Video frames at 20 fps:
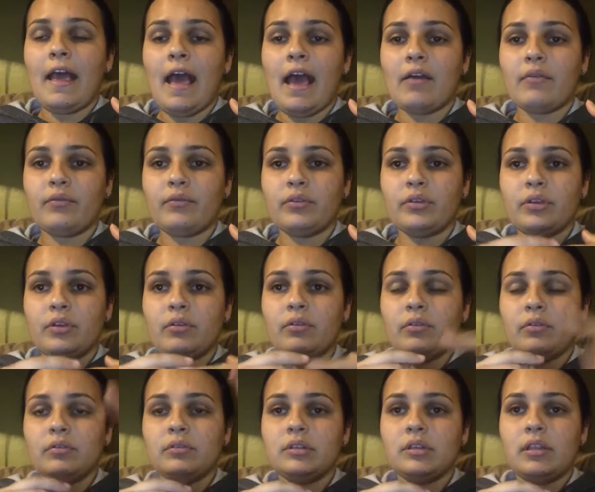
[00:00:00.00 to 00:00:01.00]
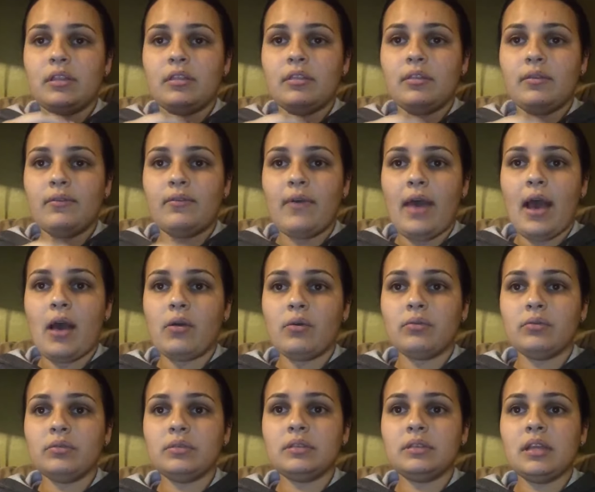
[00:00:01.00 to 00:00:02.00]
After the
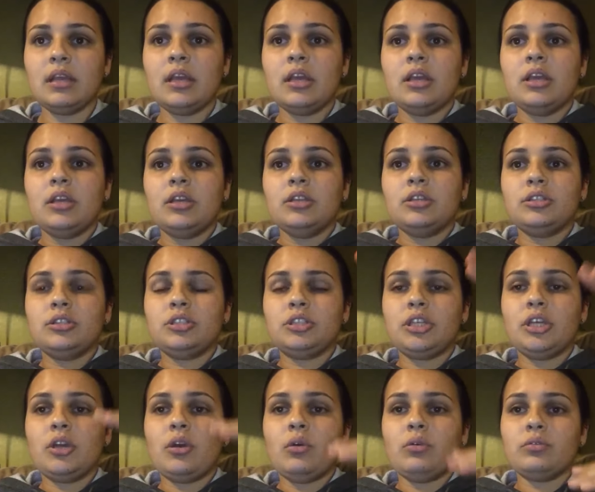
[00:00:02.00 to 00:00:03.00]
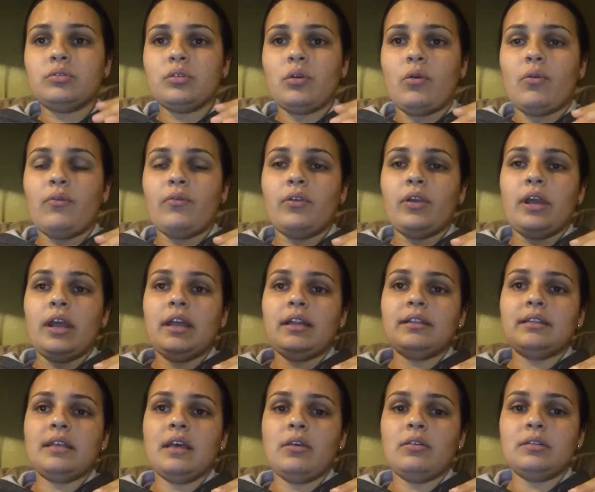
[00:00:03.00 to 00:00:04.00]
vowels, she goes over
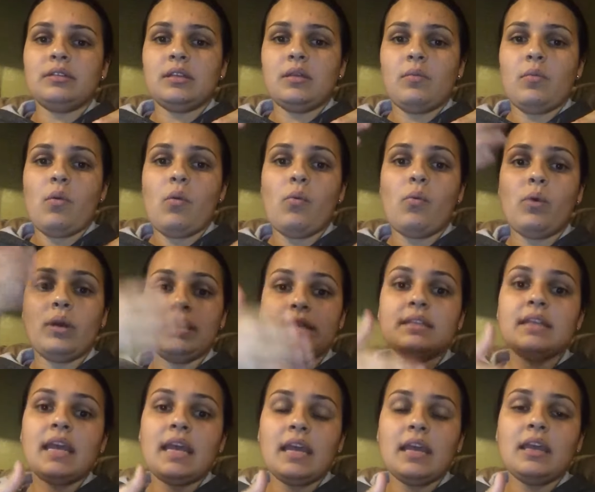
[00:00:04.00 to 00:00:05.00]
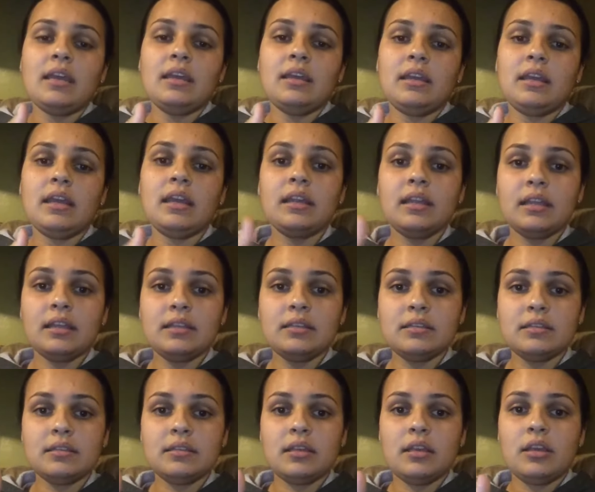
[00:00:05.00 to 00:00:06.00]
and tells them what day it
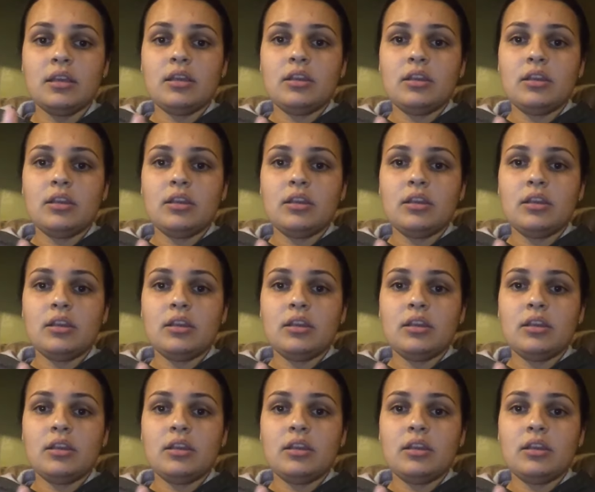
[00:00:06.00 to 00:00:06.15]
is.